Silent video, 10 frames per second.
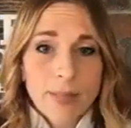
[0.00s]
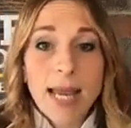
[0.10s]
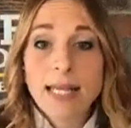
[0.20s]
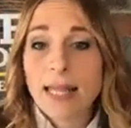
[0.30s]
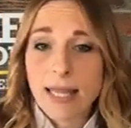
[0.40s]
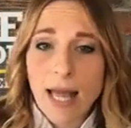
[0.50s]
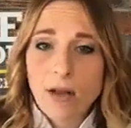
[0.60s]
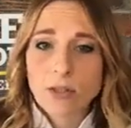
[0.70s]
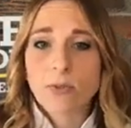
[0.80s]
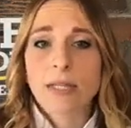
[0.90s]
anything
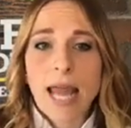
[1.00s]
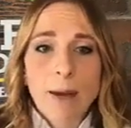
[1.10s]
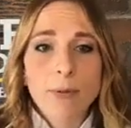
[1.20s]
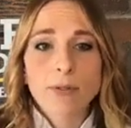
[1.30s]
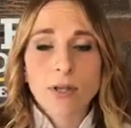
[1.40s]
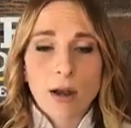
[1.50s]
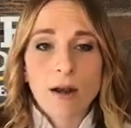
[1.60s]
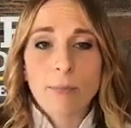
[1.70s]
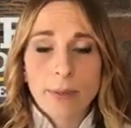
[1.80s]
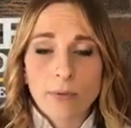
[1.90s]
else, really, apples
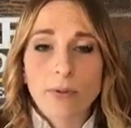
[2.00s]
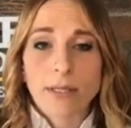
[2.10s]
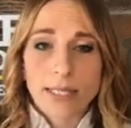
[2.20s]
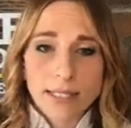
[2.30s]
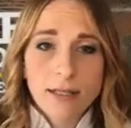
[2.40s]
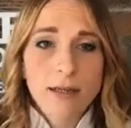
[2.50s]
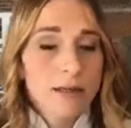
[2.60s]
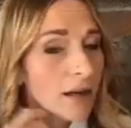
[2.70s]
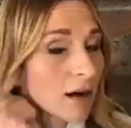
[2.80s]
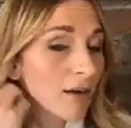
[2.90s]
are a big releaser
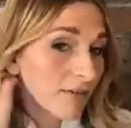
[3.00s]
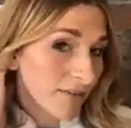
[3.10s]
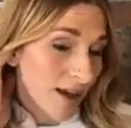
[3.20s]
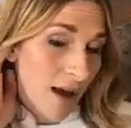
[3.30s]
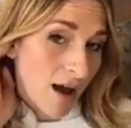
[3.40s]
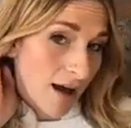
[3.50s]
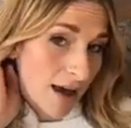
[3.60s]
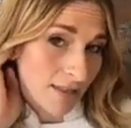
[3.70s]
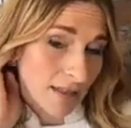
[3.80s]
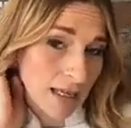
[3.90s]
of
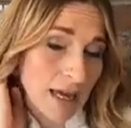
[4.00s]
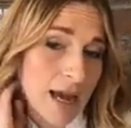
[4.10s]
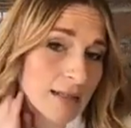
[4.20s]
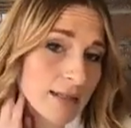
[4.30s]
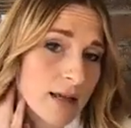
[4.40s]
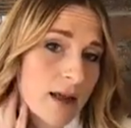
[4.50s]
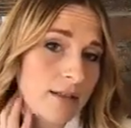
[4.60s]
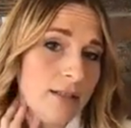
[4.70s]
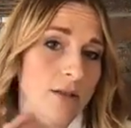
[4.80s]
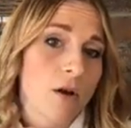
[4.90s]
ethylene gas,
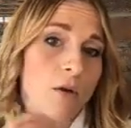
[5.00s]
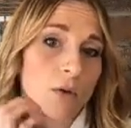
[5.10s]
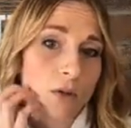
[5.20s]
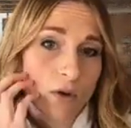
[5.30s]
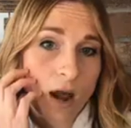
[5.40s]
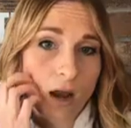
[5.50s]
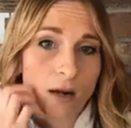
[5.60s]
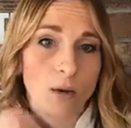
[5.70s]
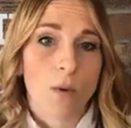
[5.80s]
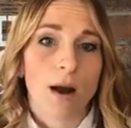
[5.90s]
and so you're not
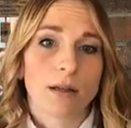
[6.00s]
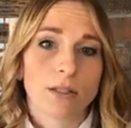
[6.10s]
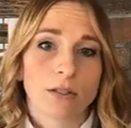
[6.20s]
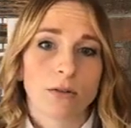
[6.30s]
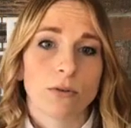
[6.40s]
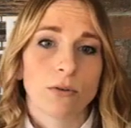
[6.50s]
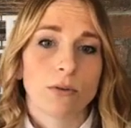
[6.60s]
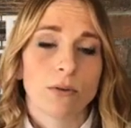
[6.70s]
going to want to